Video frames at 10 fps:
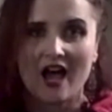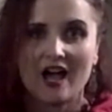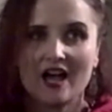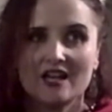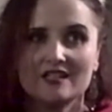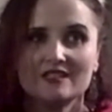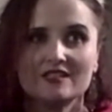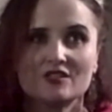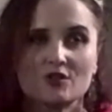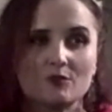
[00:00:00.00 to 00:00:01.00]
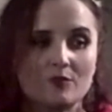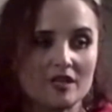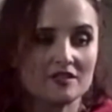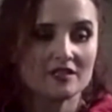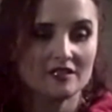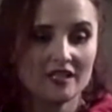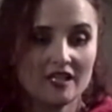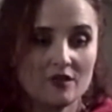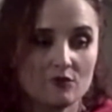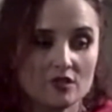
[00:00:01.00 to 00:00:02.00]
And
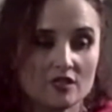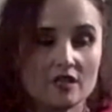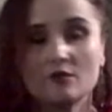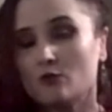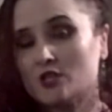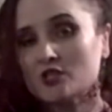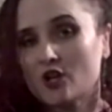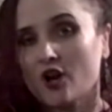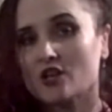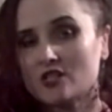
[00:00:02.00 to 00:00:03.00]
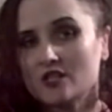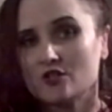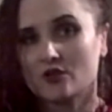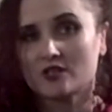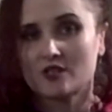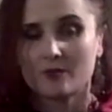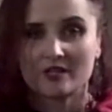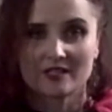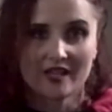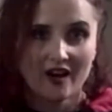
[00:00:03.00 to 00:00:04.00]
basically it was encouraged that you dressed up
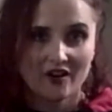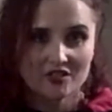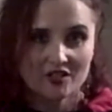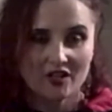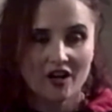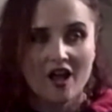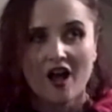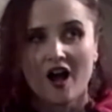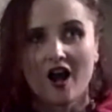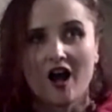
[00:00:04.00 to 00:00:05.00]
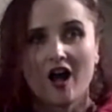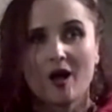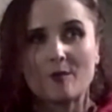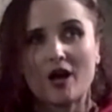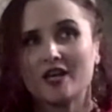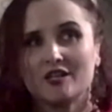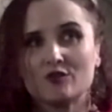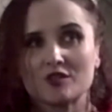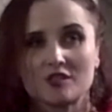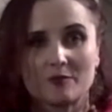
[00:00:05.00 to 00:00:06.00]
as a character. Heidi
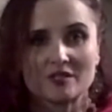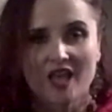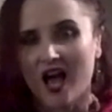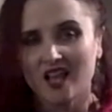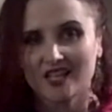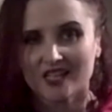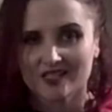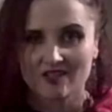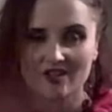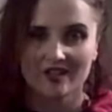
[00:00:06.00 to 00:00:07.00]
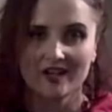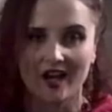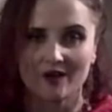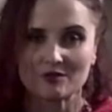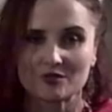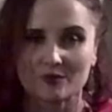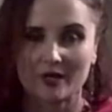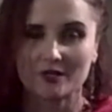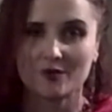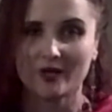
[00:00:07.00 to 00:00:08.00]
dressed up as Alice. I was the
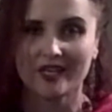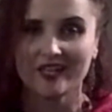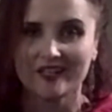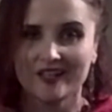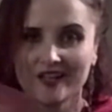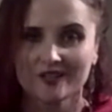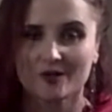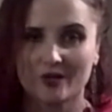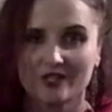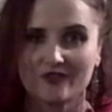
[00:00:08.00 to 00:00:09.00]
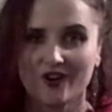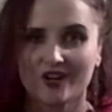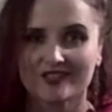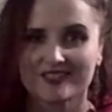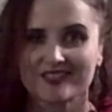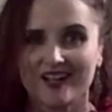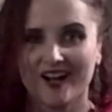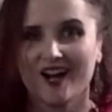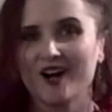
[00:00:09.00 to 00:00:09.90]
Red Queen, Queen of Hearts.